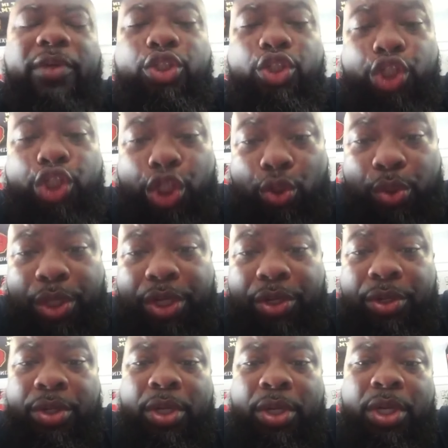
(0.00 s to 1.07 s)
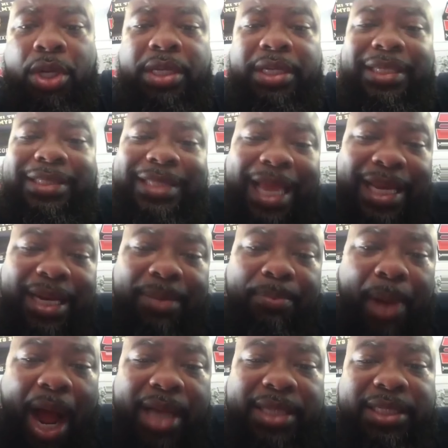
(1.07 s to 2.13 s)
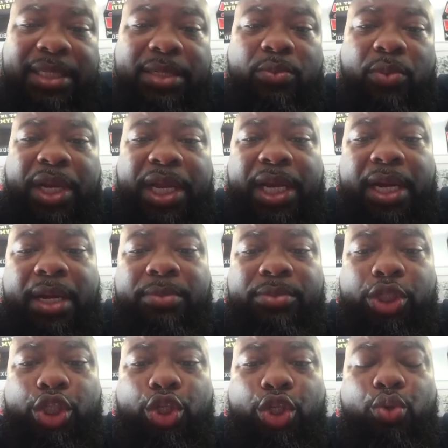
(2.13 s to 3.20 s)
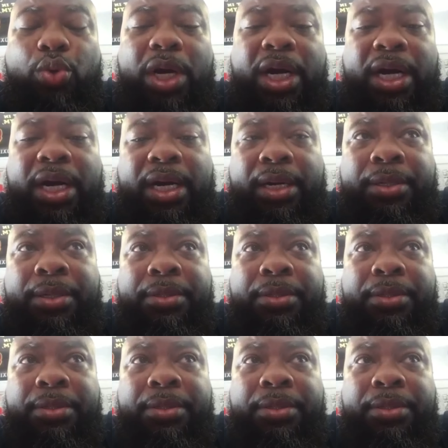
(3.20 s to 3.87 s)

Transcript: Junior, the state of boxing when it comes to